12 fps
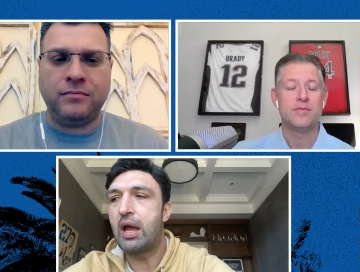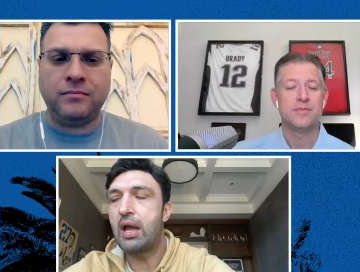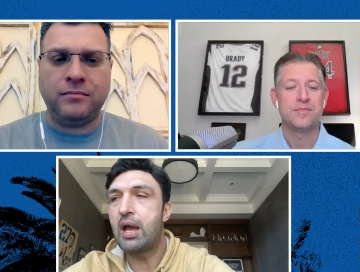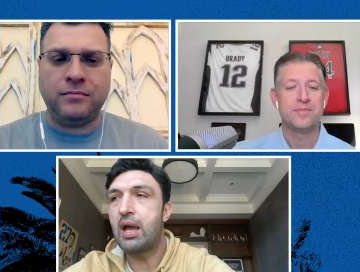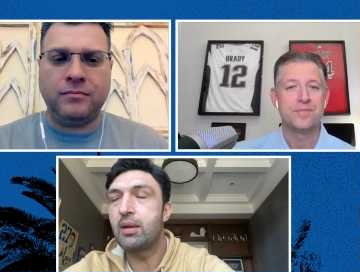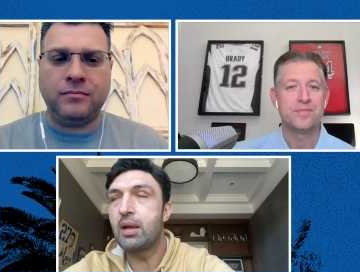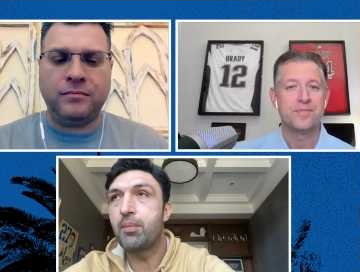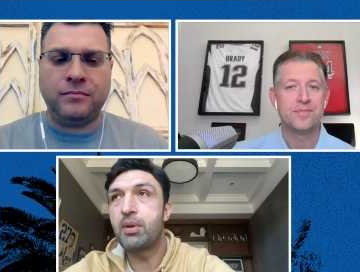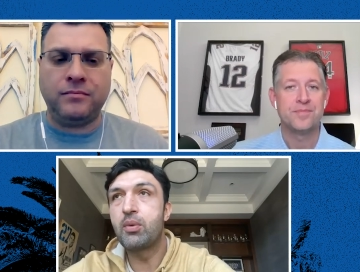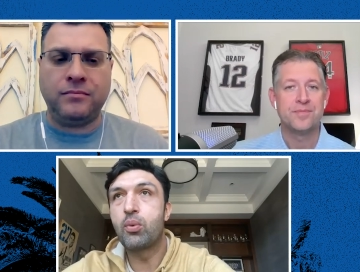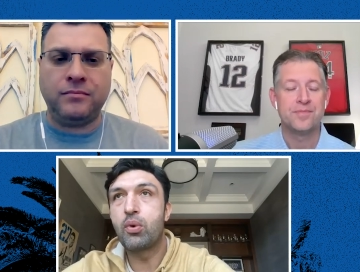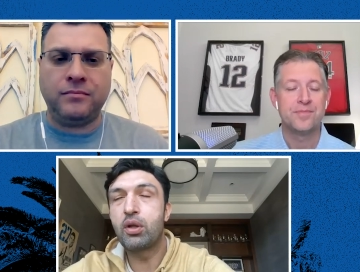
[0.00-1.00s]
Speaker 1: I, I, I've
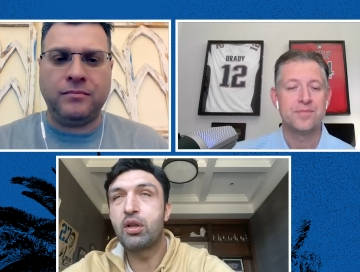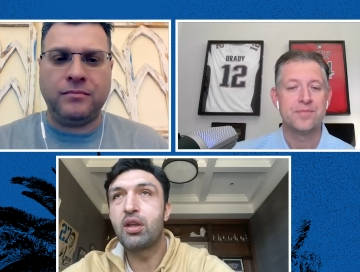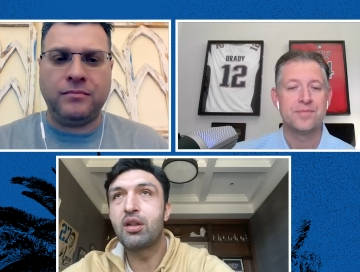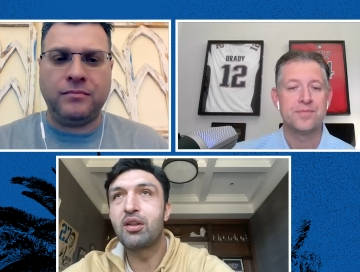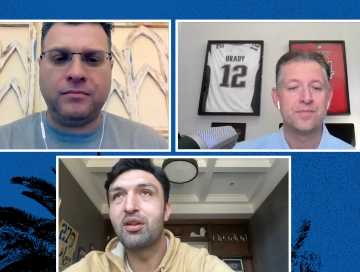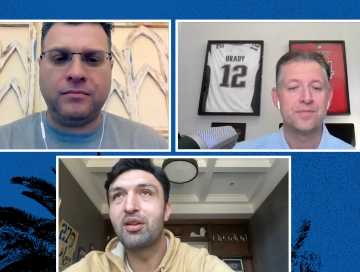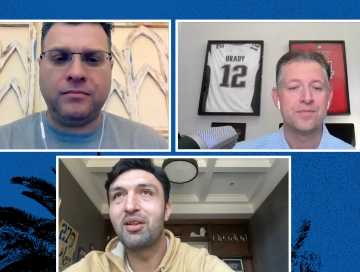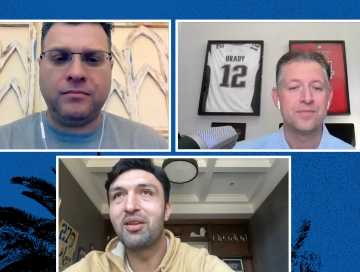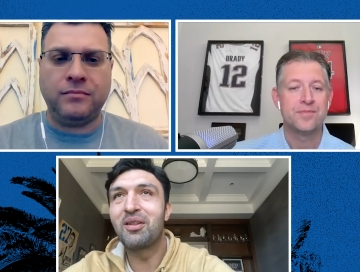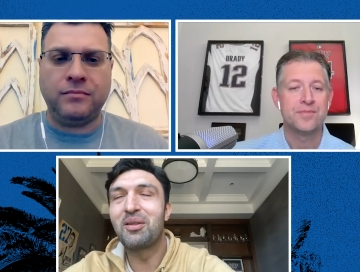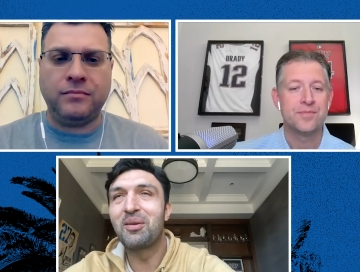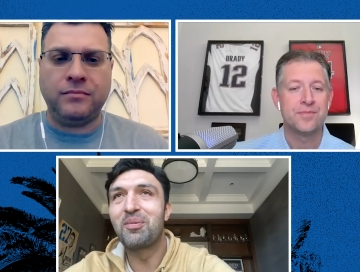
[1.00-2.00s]
been working
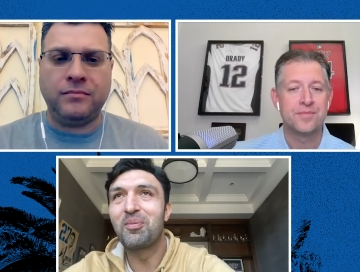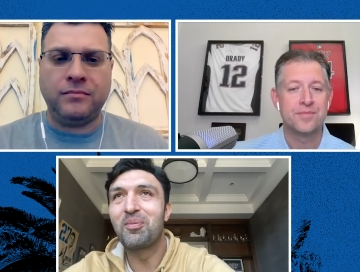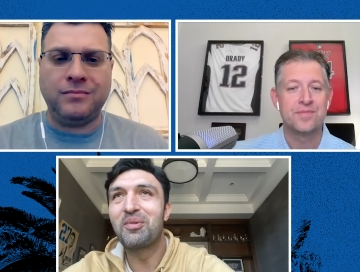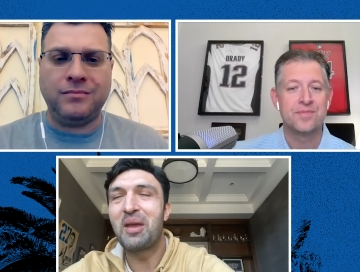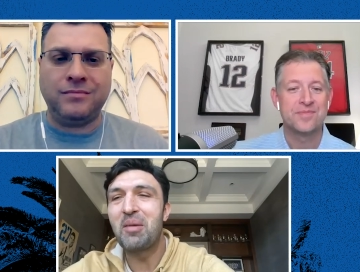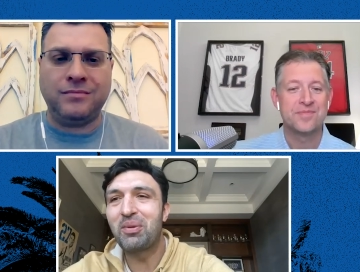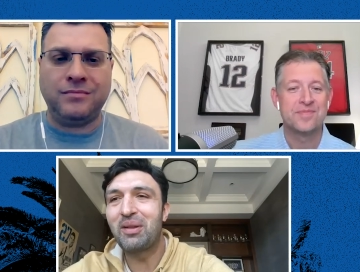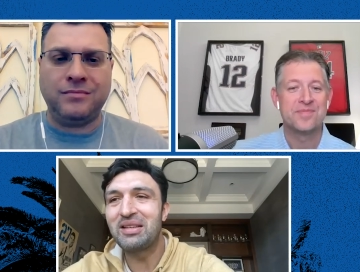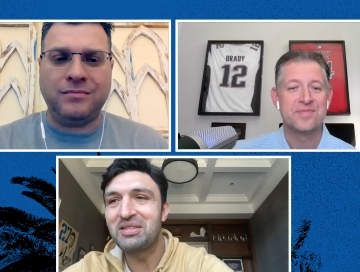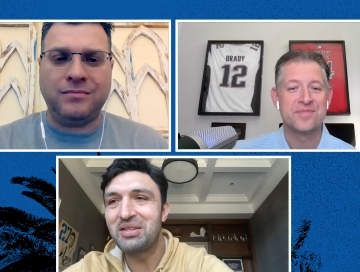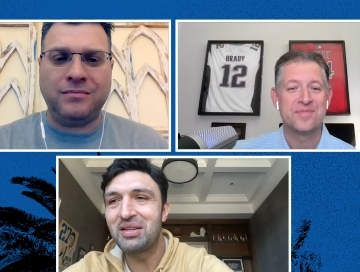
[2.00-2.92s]
ten plus